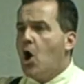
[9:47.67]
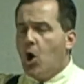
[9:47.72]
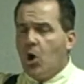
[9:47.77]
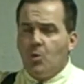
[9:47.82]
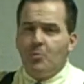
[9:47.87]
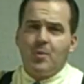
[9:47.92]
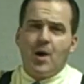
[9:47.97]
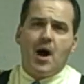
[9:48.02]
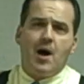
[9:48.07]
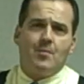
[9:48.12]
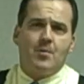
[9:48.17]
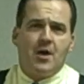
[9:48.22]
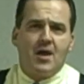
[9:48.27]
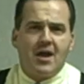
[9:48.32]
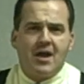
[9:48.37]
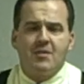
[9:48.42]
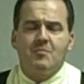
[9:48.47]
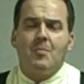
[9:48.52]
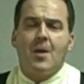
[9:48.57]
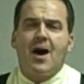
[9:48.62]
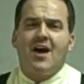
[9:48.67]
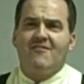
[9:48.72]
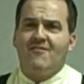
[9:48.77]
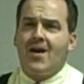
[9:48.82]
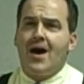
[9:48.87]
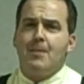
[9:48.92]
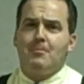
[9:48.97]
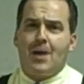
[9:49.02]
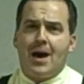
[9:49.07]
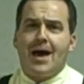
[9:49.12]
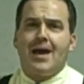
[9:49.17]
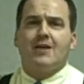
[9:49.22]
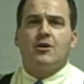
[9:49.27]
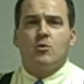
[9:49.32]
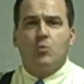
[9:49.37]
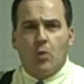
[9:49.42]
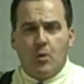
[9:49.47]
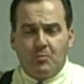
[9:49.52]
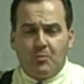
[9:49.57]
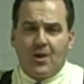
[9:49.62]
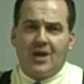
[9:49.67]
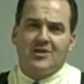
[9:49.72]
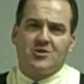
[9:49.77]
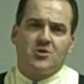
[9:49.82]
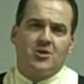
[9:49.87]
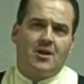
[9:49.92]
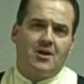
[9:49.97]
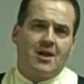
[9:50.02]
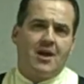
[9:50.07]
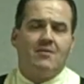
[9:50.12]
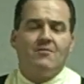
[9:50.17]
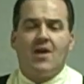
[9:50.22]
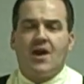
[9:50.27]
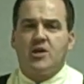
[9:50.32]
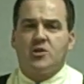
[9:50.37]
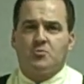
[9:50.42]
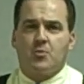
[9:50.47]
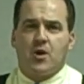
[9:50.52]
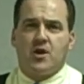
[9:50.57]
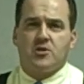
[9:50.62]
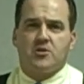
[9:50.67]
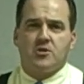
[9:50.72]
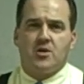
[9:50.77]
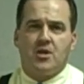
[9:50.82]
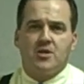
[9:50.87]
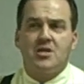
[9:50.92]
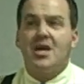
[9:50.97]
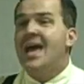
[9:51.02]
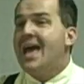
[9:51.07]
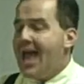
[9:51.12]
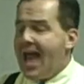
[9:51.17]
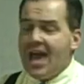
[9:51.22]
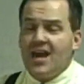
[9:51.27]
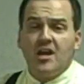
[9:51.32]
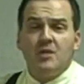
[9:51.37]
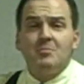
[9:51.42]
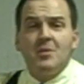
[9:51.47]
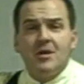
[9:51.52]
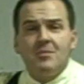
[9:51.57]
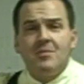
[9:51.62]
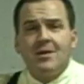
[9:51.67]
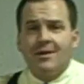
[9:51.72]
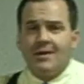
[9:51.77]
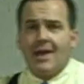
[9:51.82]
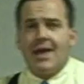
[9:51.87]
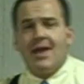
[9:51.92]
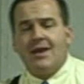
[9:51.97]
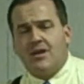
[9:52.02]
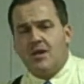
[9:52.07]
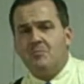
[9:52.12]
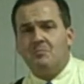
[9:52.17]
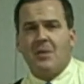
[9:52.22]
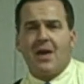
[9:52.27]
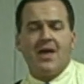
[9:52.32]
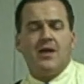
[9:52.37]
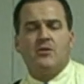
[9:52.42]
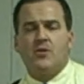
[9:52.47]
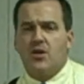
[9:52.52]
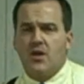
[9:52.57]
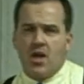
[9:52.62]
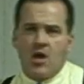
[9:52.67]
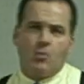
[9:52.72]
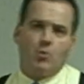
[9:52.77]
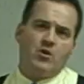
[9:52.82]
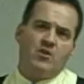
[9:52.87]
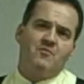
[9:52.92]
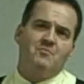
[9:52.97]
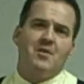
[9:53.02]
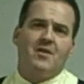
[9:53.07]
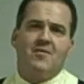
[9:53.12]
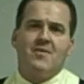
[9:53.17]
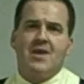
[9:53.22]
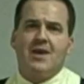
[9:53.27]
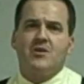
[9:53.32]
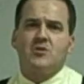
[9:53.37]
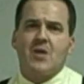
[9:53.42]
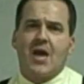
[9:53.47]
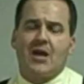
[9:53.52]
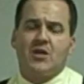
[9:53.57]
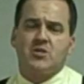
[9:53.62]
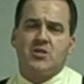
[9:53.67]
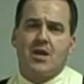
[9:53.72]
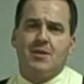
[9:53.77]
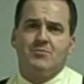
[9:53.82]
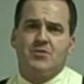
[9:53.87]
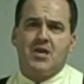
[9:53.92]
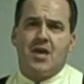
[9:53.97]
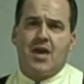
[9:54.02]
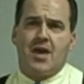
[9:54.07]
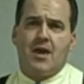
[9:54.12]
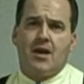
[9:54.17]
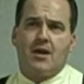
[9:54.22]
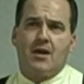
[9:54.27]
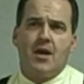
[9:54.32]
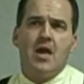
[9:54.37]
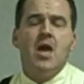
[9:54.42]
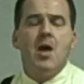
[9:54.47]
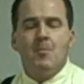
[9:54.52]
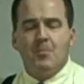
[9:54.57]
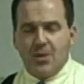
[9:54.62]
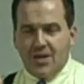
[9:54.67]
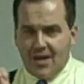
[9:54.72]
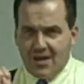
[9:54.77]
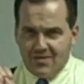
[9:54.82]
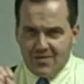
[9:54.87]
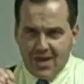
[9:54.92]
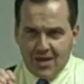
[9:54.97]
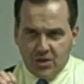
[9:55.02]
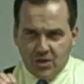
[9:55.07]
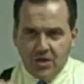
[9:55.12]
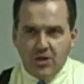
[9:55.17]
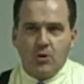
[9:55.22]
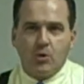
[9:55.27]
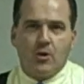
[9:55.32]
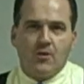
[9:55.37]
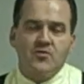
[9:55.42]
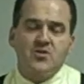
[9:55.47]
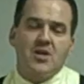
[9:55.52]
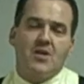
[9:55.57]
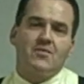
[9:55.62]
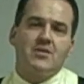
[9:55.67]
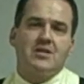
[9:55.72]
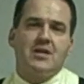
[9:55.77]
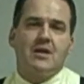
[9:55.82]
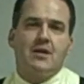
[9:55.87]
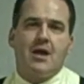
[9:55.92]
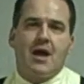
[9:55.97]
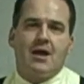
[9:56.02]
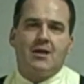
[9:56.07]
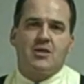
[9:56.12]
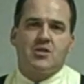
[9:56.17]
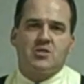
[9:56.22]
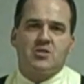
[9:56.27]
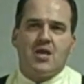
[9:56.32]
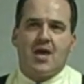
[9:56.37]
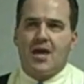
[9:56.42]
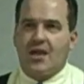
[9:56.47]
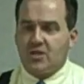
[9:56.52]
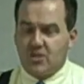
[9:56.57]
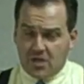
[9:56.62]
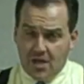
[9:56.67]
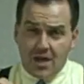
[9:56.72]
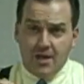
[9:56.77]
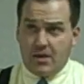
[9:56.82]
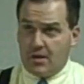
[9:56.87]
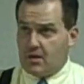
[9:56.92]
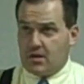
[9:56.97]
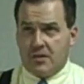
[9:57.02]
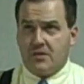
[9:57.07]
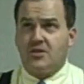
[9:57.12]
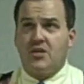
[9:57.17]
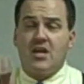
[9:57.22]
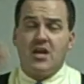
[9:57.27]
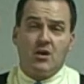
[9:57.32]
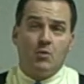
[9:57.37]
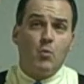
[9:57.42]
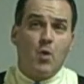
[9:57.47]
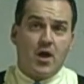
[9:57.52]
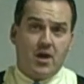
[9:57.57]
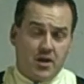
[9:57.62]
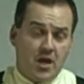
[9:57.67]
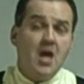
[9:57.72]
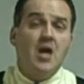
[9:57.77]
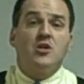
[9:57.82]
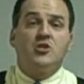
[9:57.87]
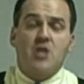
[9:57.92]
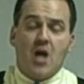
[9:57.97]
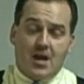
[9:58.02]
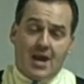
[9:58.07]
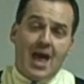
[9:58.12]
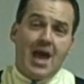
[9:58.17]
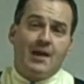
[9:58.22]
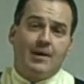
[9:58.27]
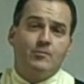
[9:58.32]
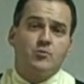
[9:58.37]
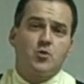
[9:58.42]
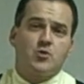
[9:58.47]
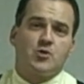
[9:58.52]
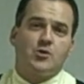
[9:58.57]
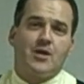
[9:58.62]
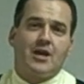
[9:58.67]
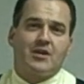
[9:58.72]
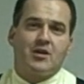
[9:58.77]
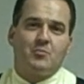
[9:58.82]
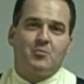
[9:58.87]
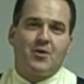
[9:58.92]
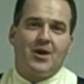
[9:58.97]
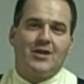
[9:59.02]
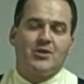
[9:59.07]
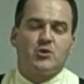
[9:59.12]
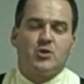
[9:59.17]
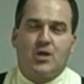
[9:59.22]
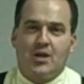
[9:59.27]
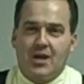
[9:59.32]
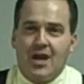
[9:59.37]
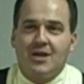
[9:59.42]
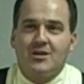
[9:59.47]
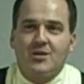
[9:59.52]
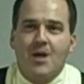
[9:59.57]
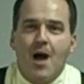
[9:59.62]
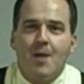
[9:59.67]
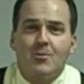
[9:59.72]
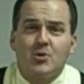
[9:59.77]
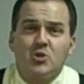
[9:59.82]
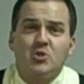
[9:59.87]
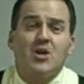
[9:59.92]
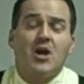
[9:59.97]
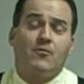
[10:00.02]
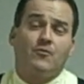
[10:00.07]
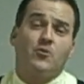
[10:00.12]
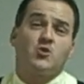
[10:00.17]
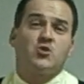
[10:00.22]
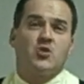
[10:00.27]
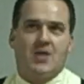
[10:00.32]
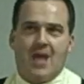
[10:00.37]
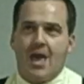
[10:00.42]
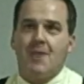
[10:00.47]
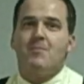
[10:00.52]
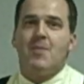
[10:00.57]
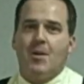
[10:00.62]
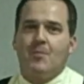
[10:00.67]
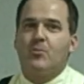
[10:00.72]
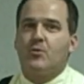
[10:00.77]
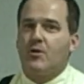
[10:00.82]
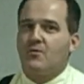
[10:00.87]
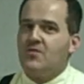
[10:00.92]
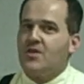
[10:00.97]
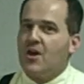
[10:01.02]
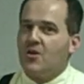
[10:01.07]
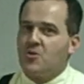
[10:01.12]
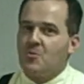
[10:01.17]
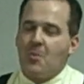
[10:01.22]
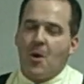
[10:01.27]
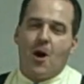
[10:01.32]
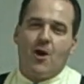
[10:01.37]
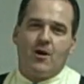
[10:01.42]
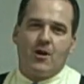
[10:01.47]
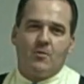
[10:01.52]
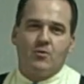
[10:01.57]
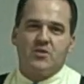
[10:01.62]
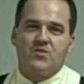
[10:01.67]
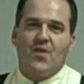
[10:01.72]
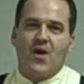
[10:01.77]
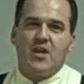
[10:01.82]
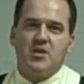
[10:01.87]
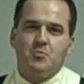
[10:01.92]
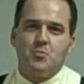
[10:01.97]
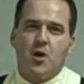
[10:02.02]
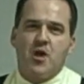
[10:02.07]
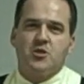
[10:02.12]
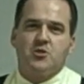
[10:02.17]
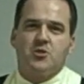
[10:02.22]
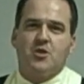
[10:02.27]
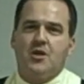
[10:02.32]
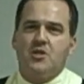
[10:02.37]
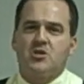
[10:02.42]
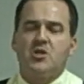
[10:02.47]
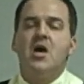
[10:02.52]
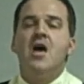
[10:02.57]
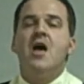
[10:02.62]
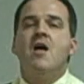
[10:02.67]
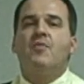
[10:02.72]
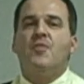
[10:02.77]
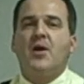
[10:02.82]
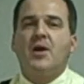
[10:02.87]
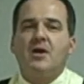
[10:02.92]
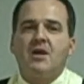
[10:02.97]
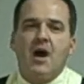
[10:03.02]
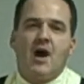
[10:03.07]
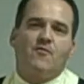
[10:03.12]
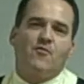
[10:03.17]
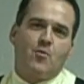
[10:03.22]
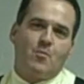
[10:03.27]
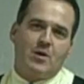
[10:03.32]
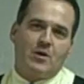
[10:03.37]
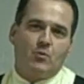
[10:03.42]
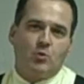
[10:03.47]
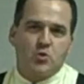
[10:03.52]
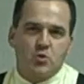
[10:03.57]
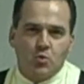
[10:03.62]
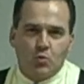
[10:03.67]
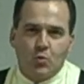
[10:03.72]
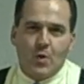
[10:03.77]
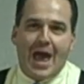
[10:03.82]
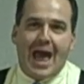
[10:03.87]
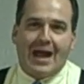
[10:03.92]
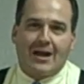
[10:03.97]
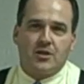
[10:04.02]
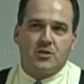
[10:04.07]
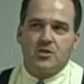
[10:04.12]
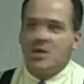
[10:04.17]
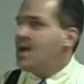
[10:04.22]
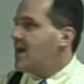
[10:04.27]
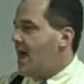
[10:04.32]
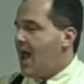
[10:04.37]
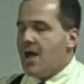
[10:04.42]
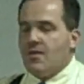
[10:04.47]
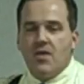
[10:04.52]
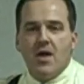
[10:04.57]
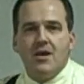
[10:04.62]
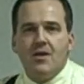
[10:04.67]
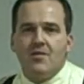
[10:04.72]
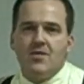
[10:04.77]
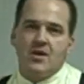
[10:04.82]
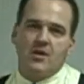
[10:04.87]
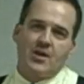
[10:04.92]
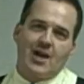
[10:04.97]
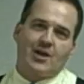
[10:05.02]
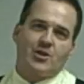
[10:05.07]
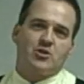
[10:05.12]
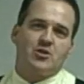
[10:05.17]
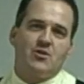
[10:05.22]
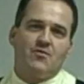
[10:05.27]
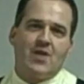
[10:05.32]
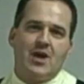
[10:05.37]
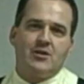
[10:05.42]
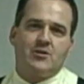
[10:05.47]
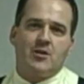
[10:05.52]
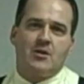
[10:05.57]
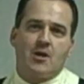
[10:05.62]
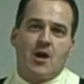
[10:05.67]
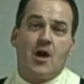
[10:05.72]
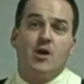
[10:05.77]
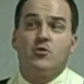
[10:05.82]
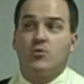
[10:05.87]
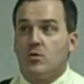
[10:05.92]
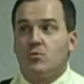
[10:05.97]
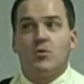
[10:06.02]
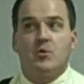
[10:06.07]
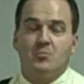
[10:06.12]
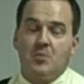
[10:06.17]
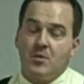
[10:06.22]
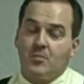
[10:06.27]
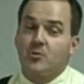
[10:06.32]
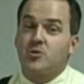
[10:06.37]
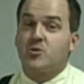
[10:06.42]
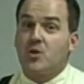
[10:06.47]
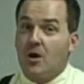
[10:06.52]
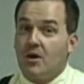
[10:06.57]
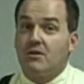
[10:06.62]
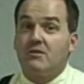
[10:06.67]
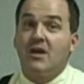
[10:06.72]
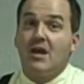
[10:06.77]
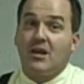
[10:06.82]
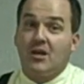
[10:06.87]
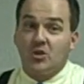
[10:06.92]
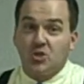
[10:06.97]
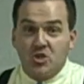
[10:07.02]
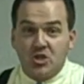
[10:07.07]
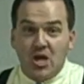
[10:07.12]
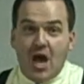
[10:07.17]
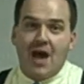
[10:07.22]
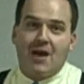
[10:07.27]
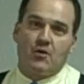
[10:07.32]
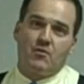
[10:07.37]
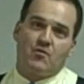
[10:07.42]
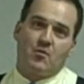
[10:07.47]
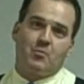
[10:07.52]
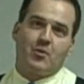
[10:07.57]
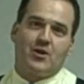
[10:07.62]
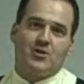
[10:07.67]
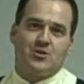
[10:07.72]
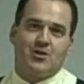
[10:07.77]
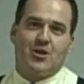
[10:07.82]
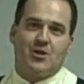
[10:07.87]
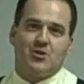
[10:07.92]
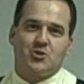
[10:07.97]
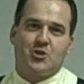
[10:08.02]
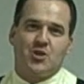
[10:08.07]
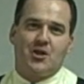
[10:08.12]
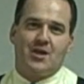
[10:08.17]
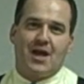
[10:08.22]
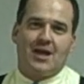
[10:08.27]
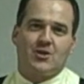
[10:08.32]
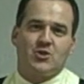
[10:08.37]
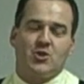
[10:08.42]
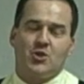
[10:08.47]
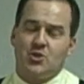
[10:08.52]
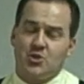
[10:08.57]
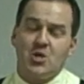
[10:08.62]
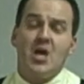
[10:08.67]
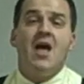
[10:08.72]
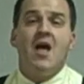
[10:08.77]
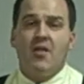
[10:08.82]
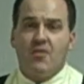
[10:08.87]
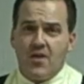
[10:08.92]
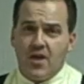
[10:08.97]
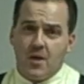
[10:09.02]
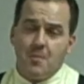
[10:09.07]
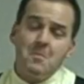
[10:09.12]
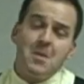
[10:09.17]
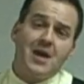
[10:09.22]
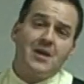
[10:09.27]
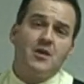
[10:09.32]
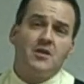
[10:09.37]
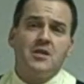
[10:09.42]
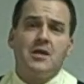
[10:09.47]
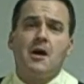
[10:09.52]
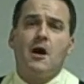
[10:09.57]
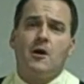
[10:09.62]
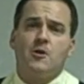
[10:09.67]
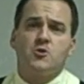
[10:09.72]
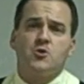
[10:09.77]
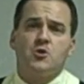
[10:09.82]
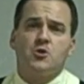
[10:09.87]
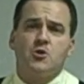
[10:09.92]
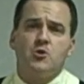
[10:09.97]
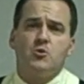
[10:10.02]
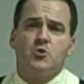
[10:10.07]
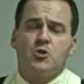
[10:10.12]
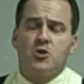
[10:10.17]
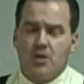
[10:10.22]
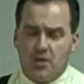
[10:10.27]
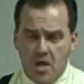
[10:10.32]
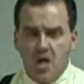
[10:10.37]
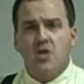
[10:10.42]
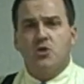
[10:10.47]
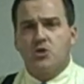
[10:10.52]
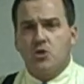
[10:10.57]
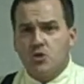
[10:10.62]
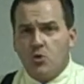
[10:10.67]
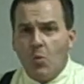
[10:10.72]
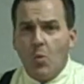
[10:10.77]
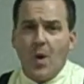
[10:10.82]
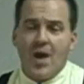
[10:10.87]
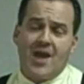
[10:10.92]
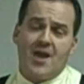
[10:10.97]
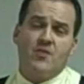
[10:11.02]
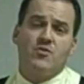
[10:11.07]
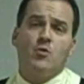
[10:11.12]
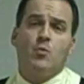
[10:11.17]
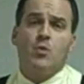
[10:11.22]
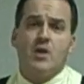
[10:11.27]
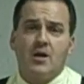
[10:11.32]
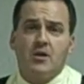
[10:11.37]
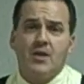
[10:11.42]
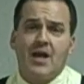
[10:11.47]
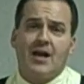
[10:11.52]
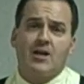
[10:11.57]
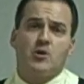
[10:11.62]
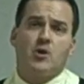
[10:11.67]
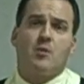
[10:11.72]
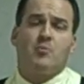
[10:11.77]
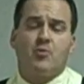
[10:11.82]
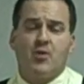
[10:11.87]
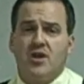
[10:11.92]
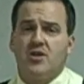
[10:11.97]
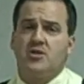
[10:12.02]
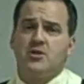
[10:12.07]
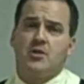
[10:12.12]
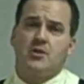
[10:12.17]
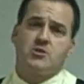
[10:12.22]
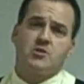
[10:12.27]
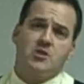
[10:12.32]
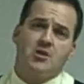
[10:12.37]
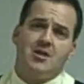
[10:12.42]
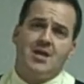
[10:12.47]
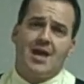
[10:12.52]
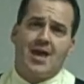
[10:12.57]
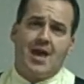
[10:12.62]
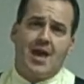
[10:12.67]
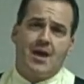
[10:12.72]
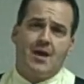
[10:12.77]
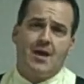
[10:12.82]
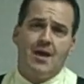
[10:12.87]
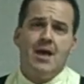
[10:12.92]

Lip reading: Obama and Biden were president and vice president. Had it been McCain and Palin, it would have been the exact same thing. But in that year of 1796, indeed, when John Adams was elected president and Thomas Jefferson, a member of the other party, was vice president, the government was wrecked. And then in the election of 1800, when people started getting shot over presidential elections, they amended the Constitution to the way that we elect our presidents today.